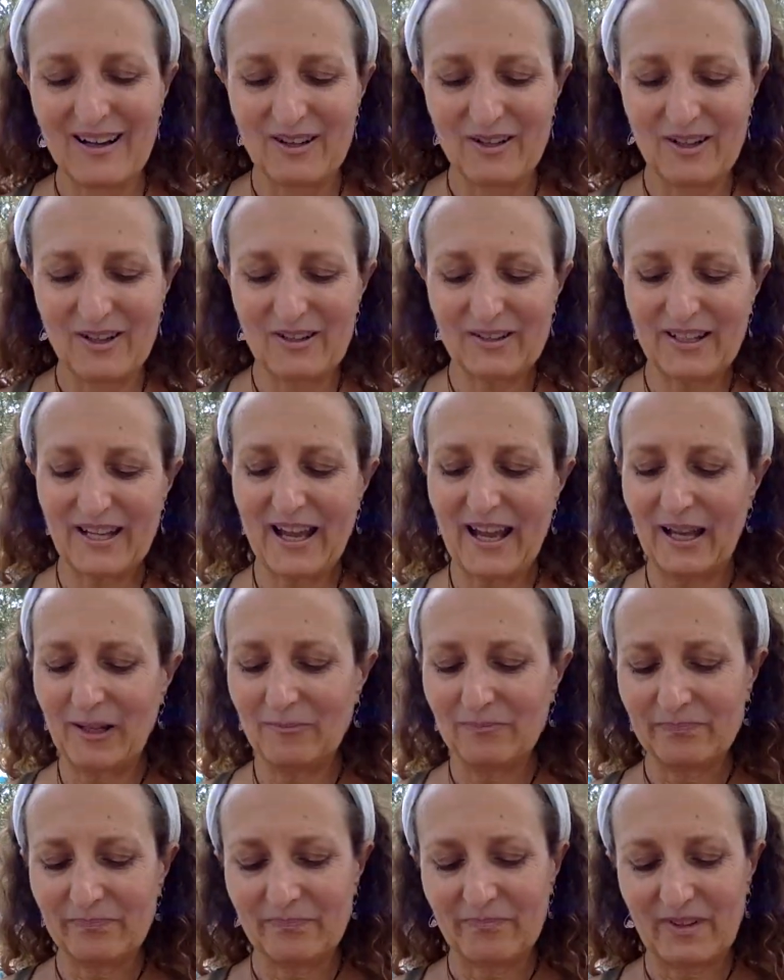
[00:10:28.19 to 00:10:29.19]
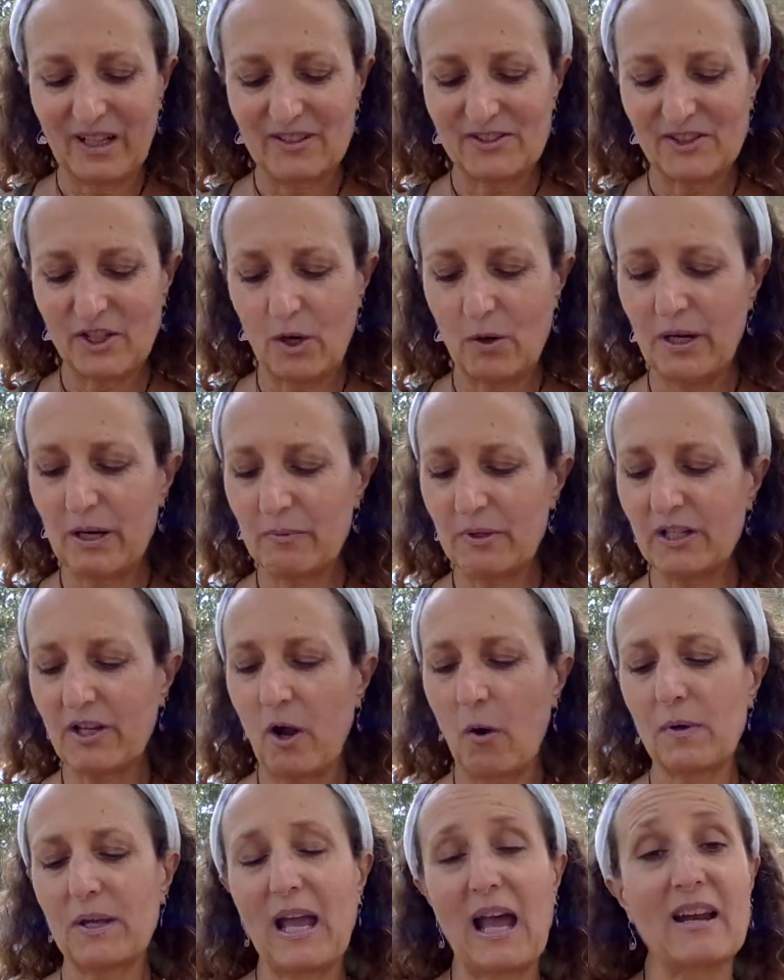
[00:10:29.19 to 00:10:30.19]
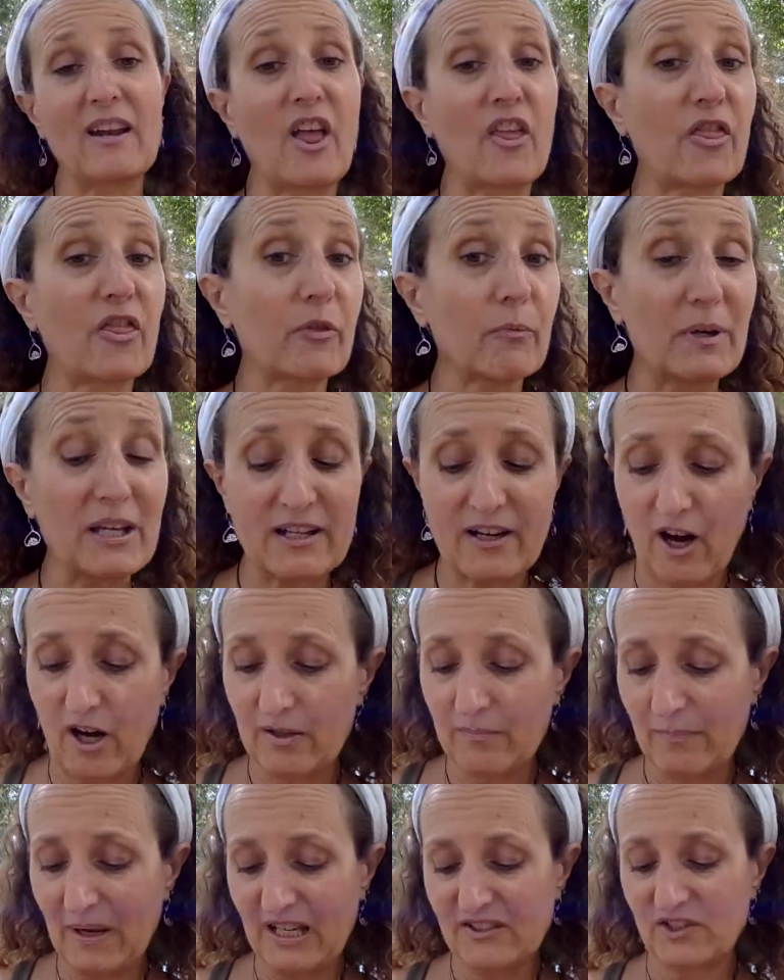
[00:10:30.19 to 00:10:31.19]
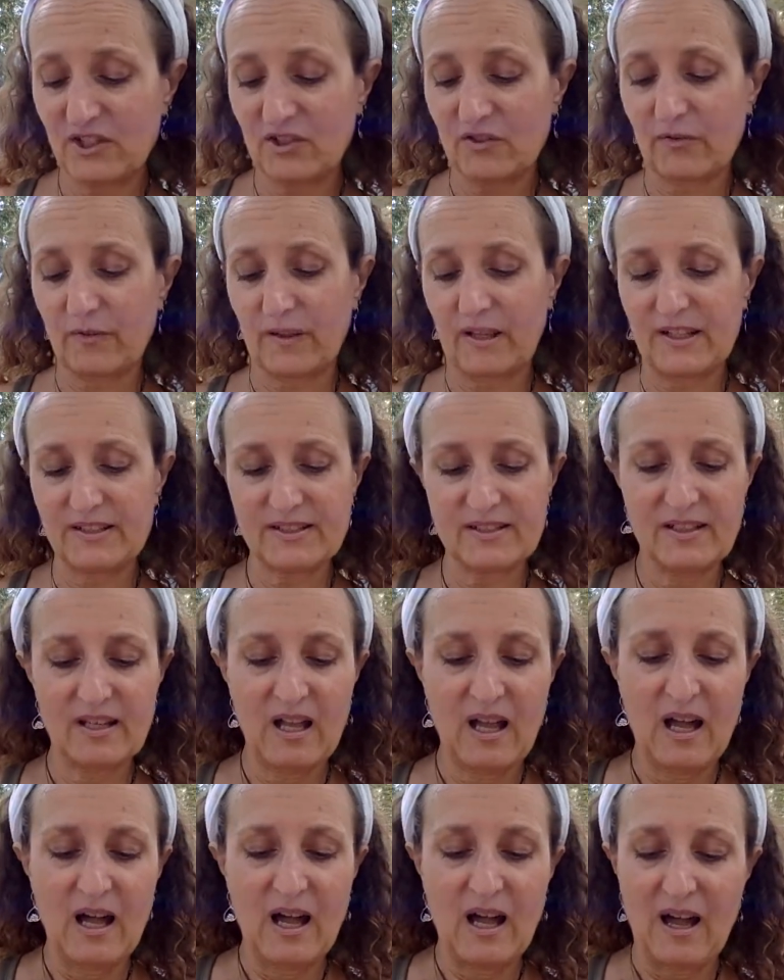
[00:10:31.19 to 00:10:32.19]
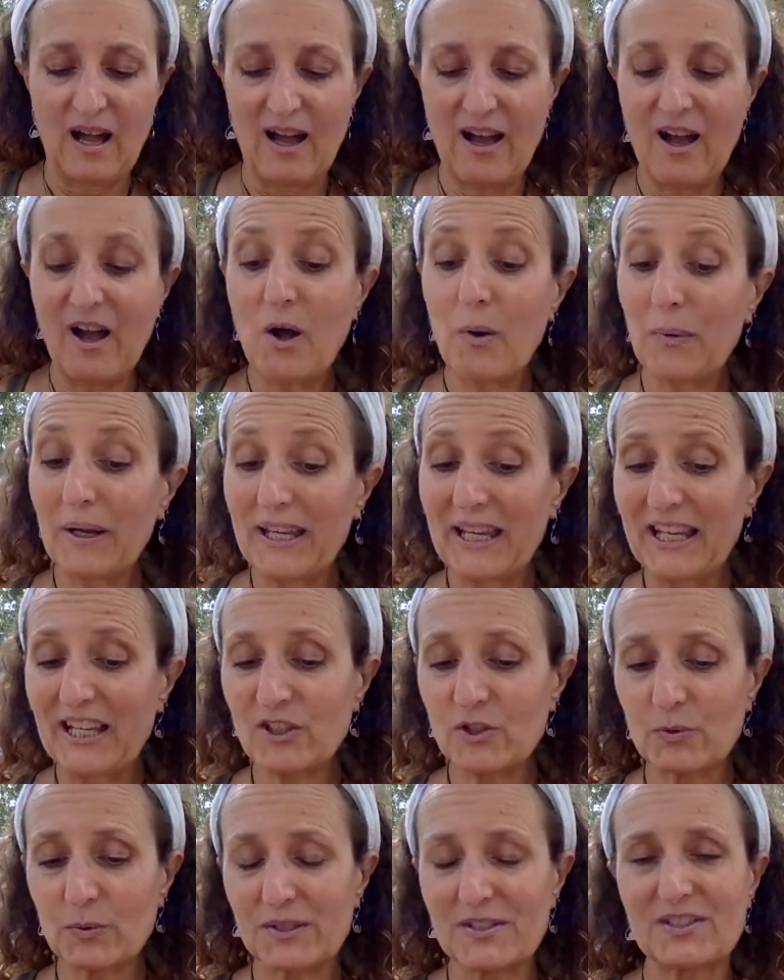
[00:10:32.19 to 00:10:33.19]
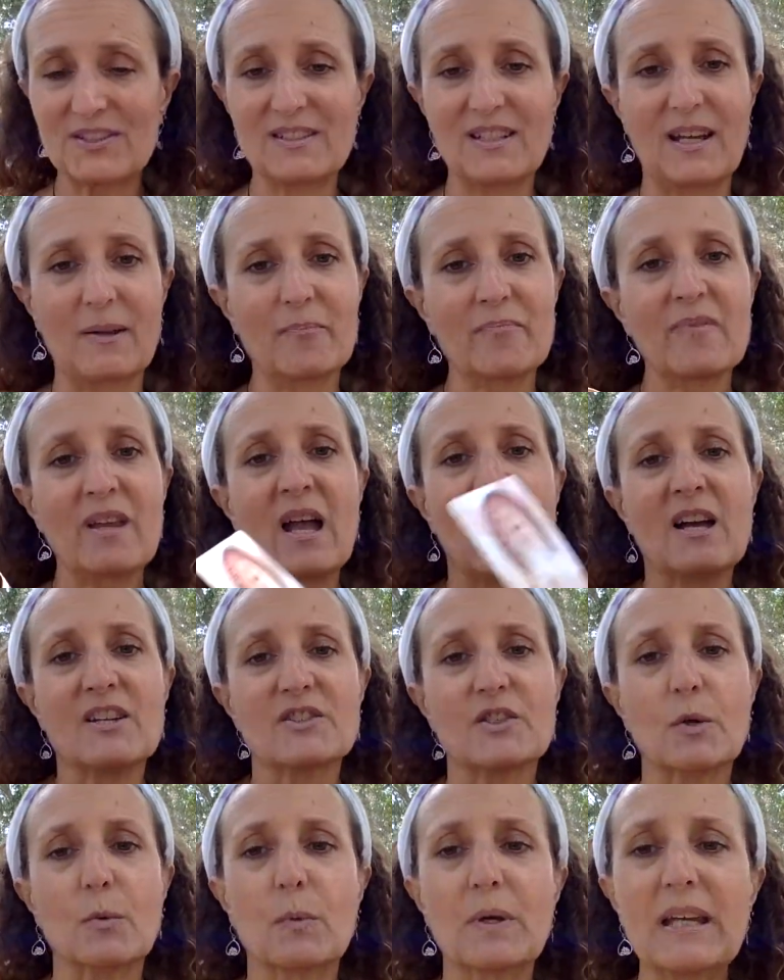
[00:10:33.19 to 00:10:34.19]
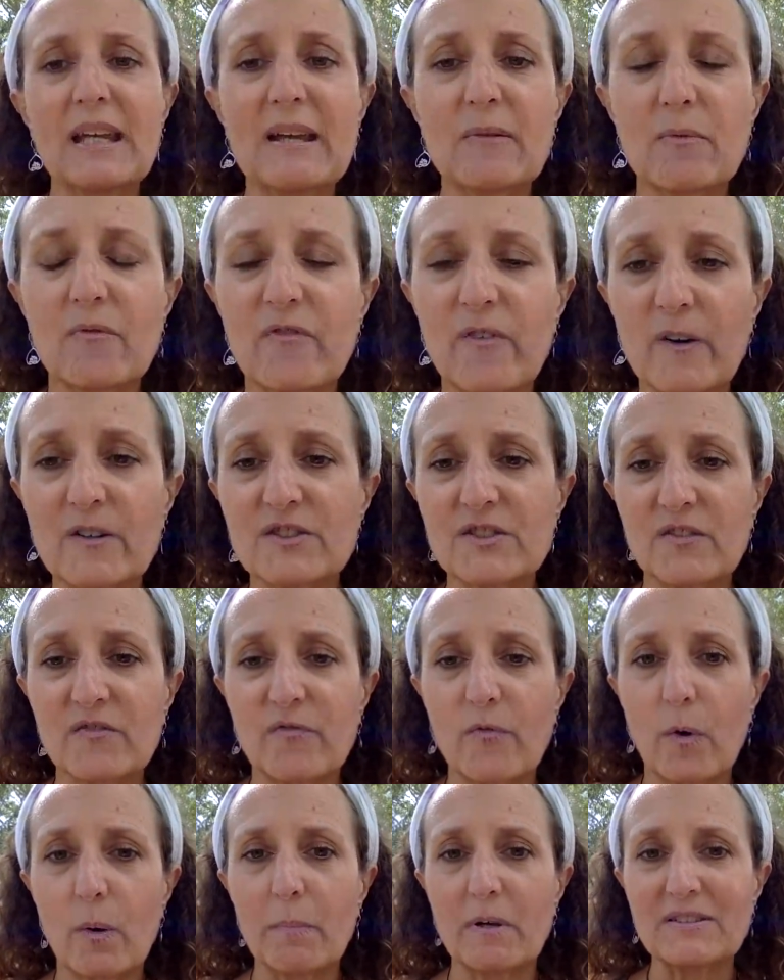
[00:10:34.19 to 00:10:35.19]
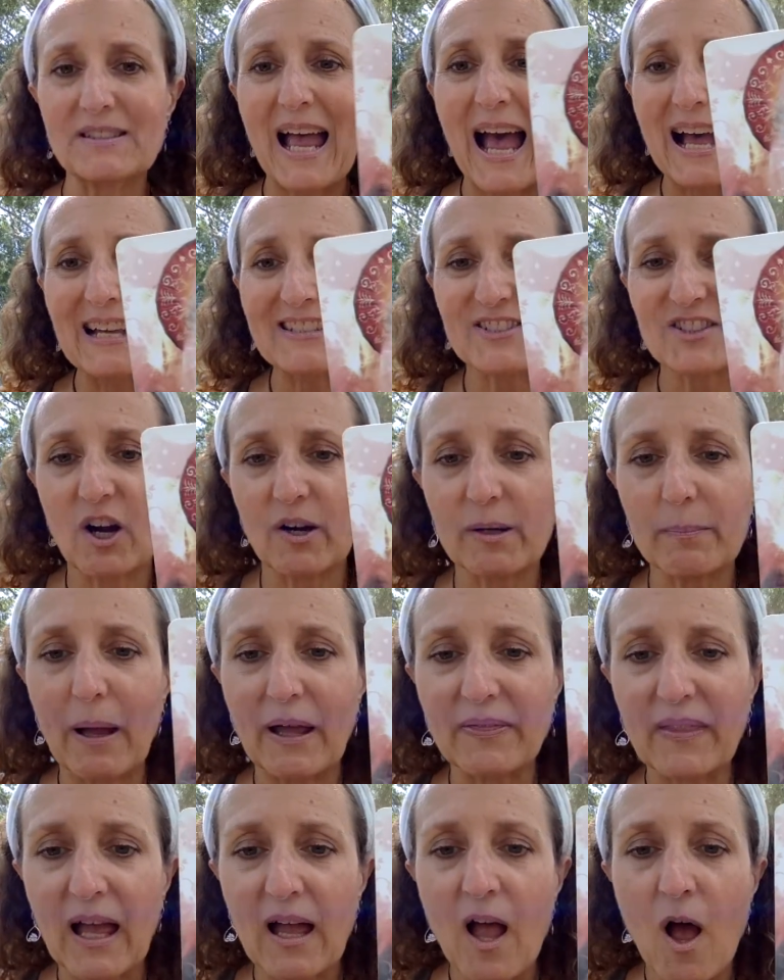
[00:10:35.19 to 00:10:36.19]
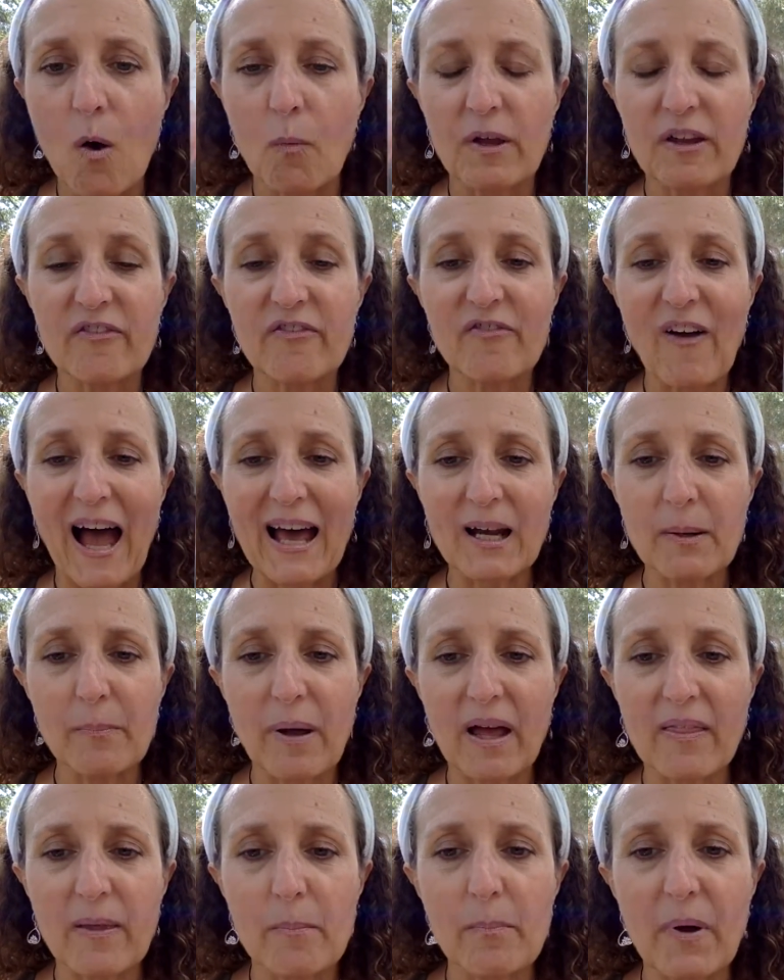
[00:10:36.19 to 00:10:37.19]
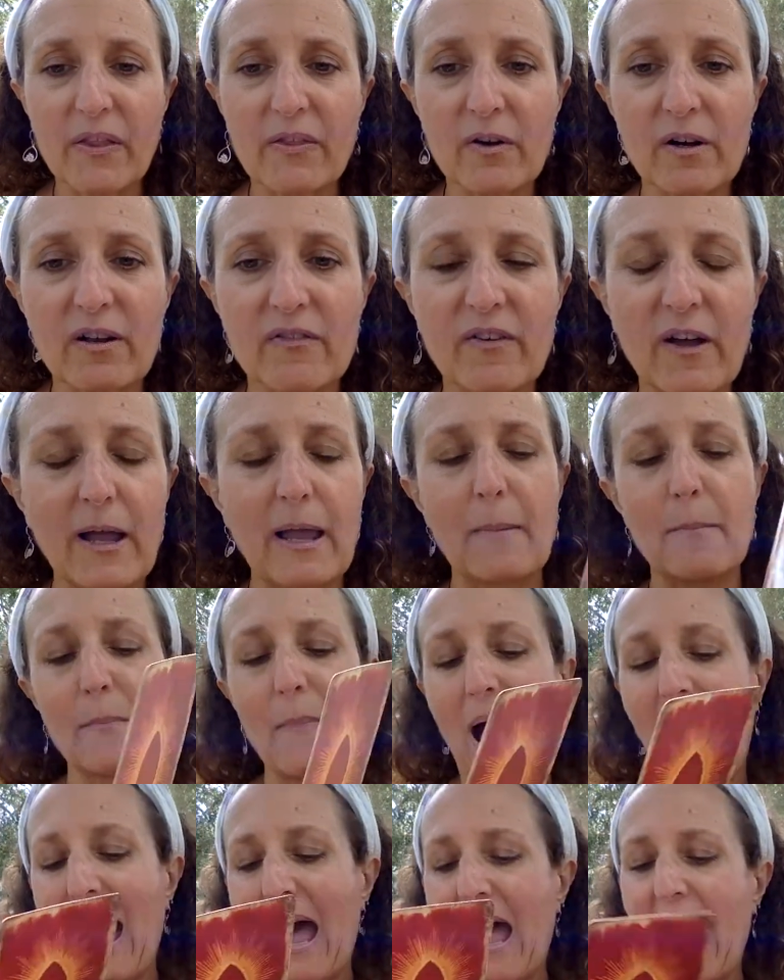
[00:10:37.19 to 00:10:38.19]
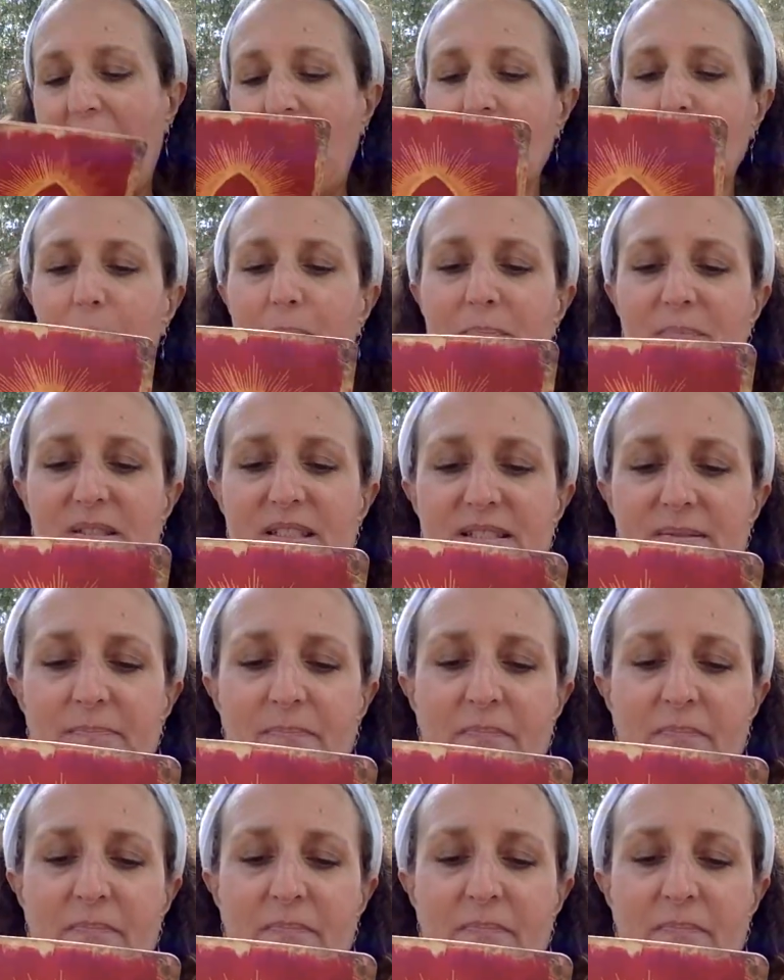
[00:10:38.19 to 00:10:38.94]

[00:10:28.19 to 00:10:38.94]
Okay, so here we go. We got a 3-card message for this. Oh, interesting. So we, first and foremost, sorry about that. We have Fatima, the mother of Imams.